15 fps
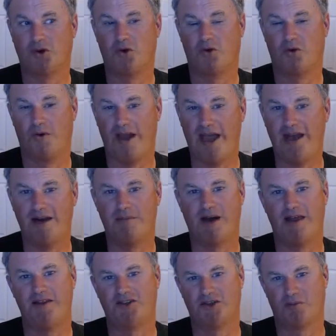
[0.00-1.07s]
created
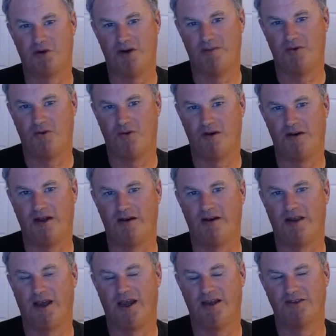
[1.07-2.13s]
by the Supreme Court
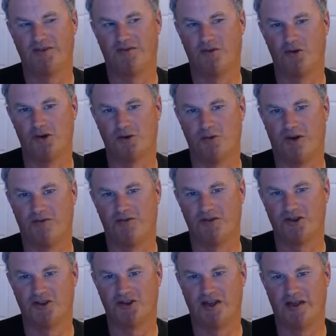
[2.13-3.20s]
under the case of Griswold
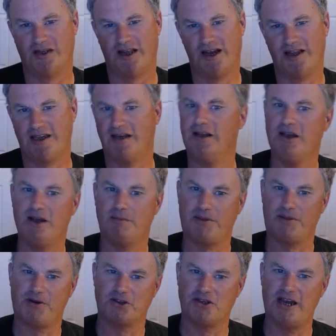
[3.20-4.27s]
versus Connecticut,
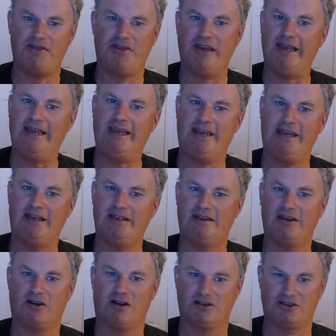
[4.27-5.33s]
but there's nothing in
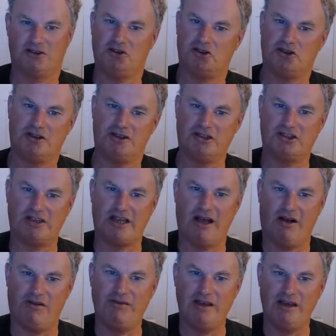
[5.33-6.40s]
the Constitution
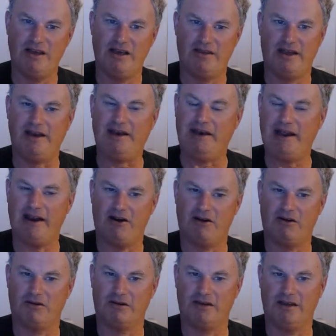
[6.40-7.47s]
itself that
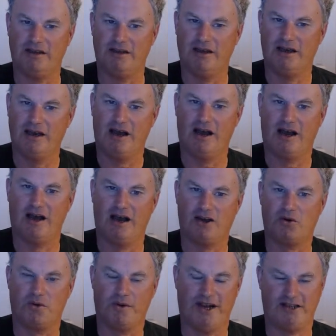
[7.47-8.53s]
inherently
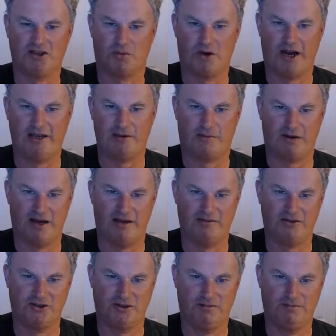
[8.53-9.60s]
creates a right to
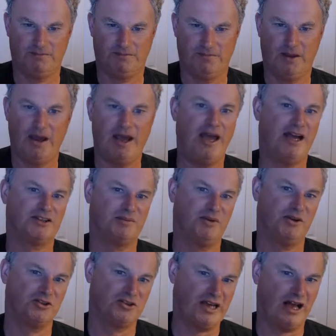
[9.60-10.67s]
privacy, as
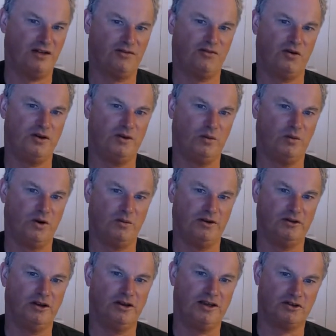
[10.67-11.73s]
opposed to California, where
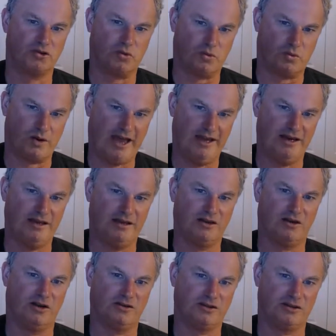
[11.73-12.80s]
we look, it's right in
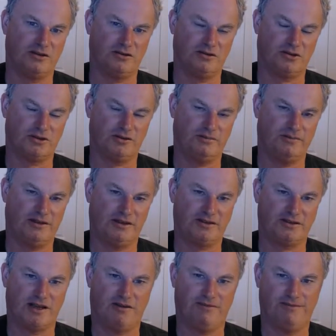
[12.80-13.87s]
the Constitution
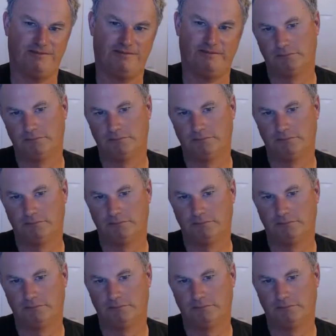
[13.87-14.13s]
itself.